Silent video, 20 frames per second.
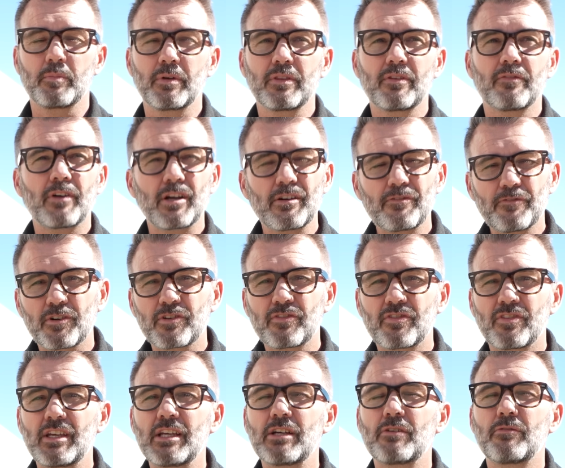But the very
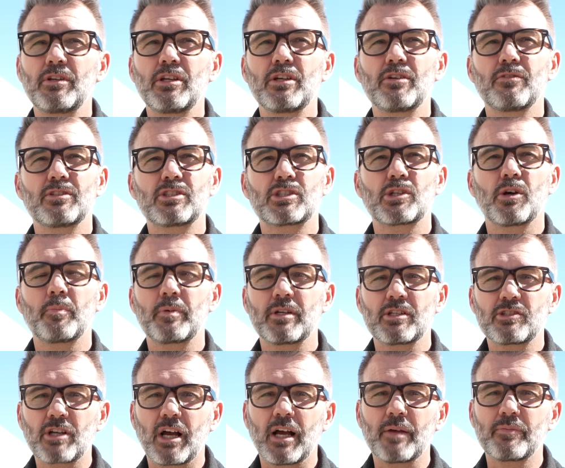first thing when you show up at
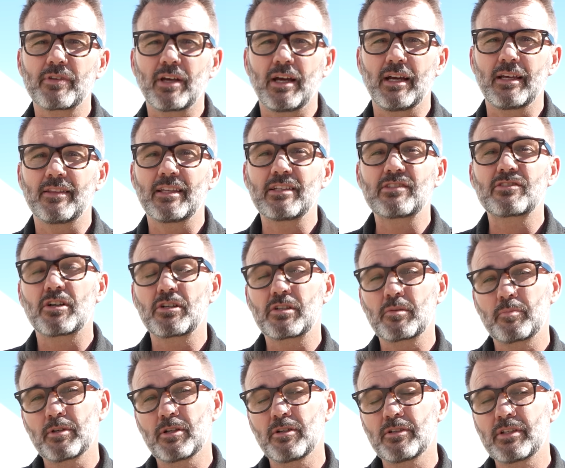a job site and they start
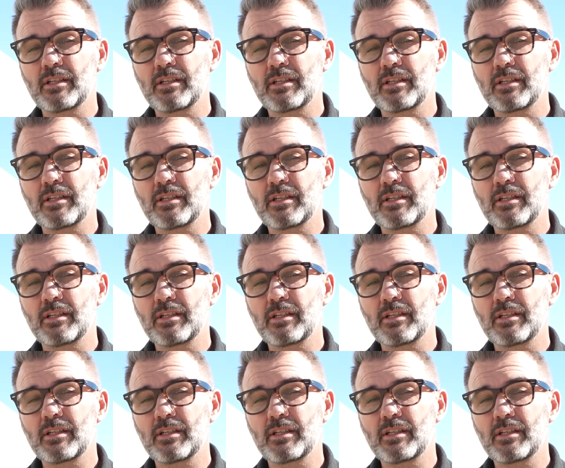to build